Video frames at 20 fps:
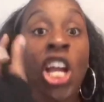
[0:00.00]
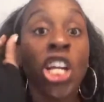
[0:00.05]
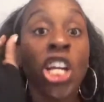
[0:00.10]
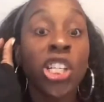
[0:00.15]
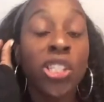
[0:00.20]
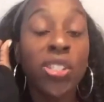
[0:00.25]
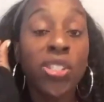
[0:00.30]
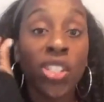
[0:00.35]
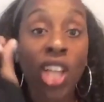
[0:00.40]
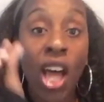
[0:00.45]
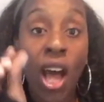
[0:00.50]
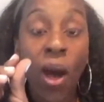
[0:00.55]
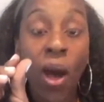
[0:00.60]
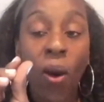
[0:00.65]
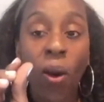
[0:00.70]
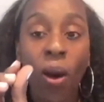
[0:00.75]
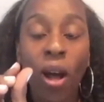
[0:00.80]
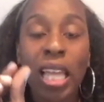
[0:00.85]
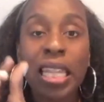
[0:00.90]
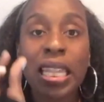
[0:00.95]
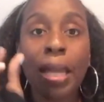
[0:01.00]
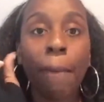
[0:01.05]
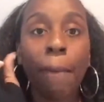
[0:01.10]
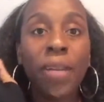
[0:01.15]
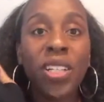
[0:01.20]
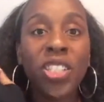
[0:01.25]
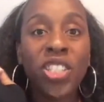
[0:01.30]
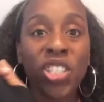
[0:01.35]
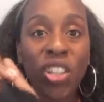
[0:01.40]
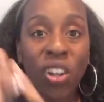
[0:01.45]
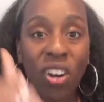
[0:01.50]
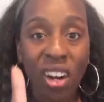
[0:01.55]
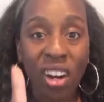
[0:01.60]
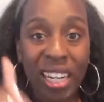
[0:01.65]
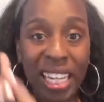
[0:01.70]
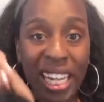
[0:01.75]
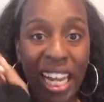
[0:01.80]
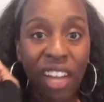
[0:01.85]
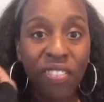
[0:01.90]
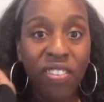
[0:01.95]
So the
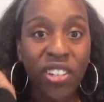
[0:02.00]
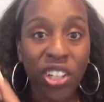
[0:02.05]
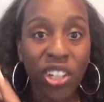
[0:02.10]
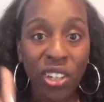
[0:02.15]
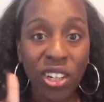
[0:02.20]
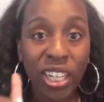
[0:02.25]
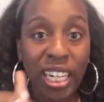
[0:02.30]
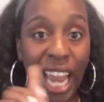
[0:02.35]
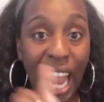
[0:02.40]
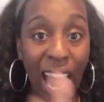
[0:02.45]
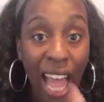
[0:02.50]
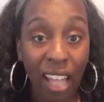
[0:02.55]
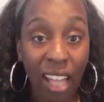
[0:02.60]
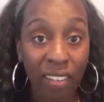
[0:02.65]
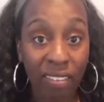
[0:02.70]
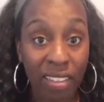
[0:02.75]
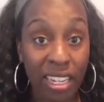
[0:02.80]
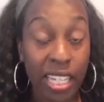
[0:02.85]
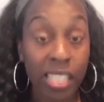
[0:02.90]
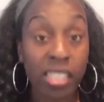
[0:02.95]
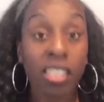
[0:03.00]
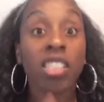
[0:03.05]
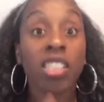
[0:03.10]
majority of your calories,